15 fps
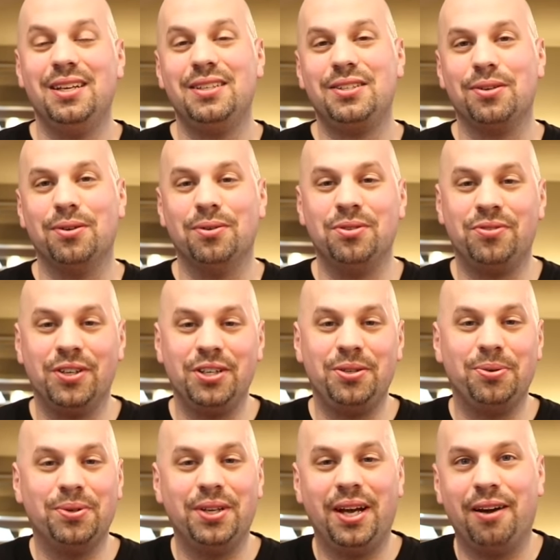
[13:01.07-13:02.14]
So it was very
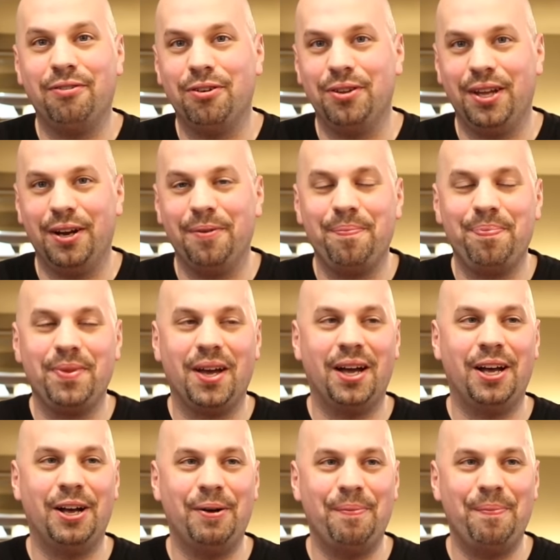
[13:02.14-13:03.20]
cool to have her there.
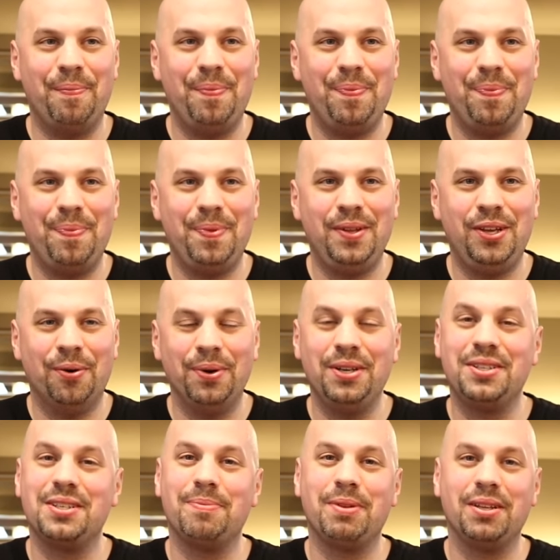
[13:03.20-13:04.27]
Going to
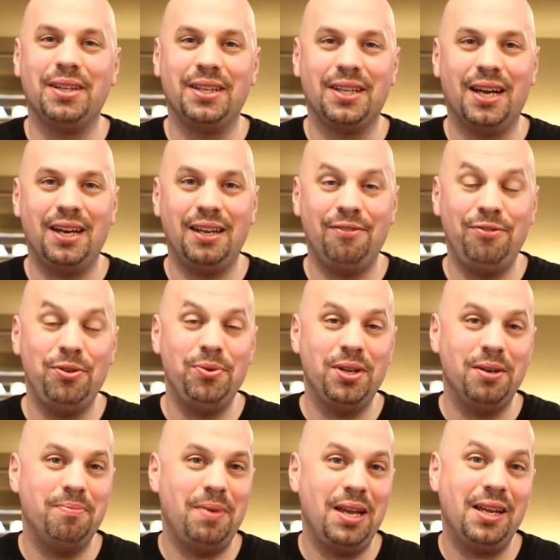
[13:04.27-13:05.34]
something like that, if you
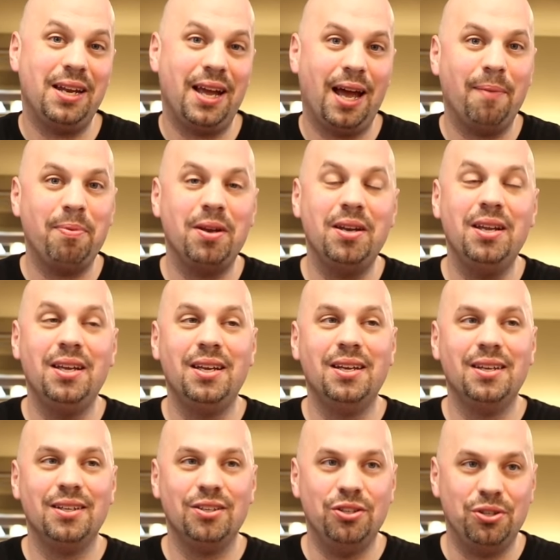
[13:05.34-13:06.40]
can make it happen,
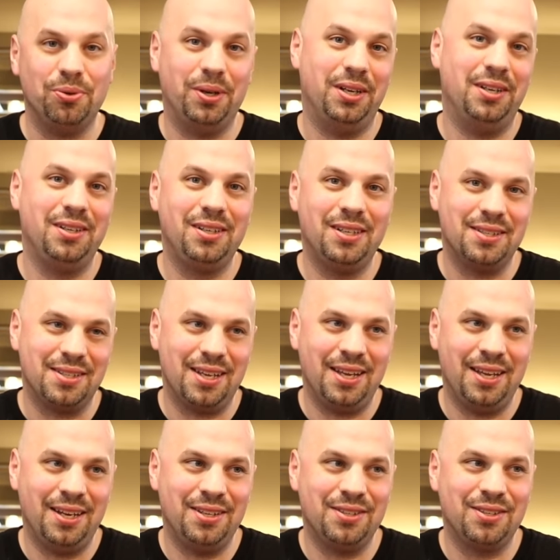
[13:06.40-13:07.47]
do it, because it
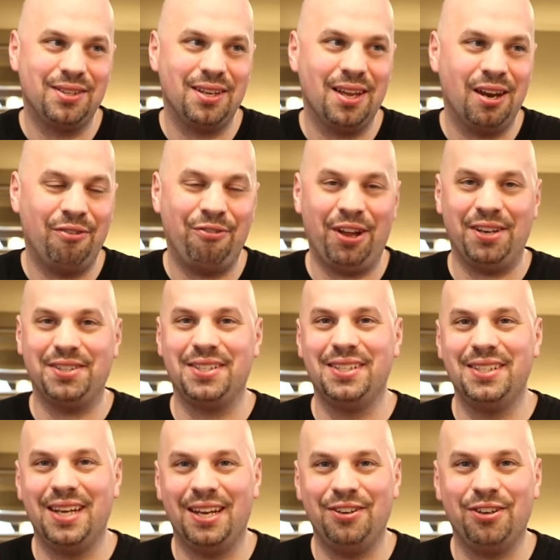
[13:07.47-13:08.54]
is an event
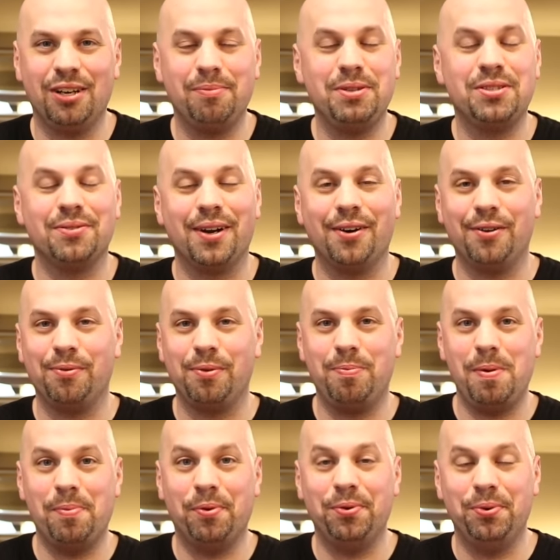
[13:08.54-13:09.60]
and you're going to be surrounded with
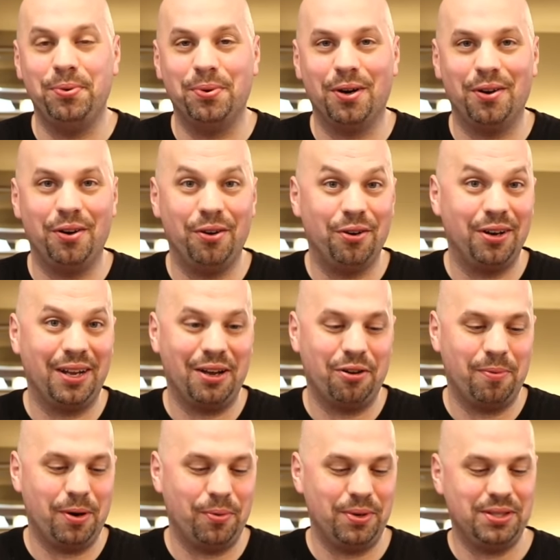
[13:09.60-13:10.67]
people who are nerding out
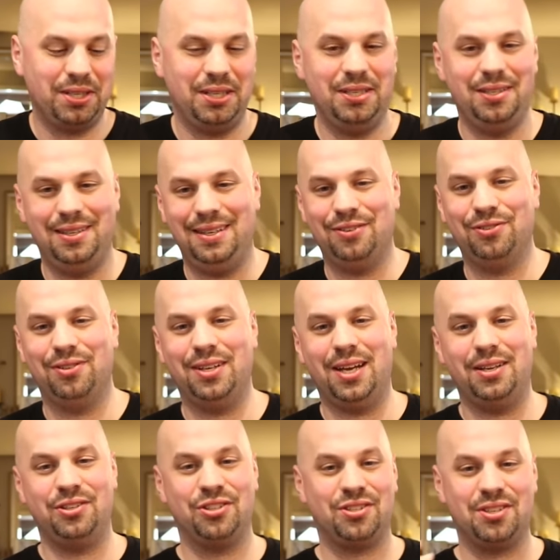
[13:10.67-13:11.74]
about whiskey
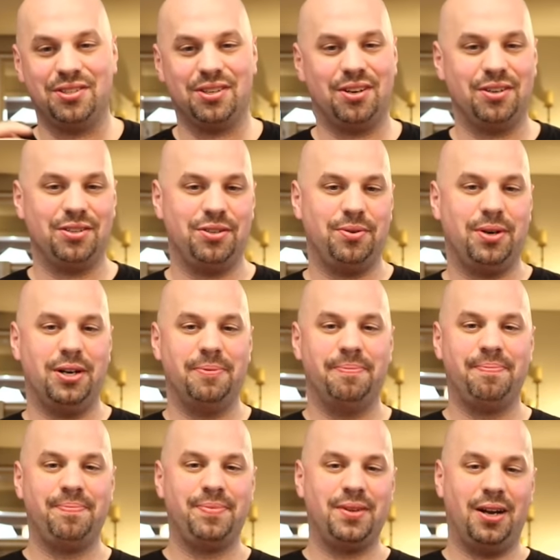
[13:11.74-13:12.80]
just as hard as you are.
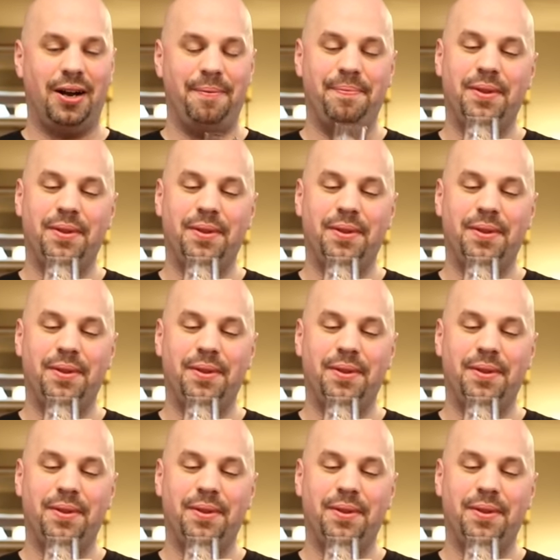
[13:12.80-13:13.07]
All right.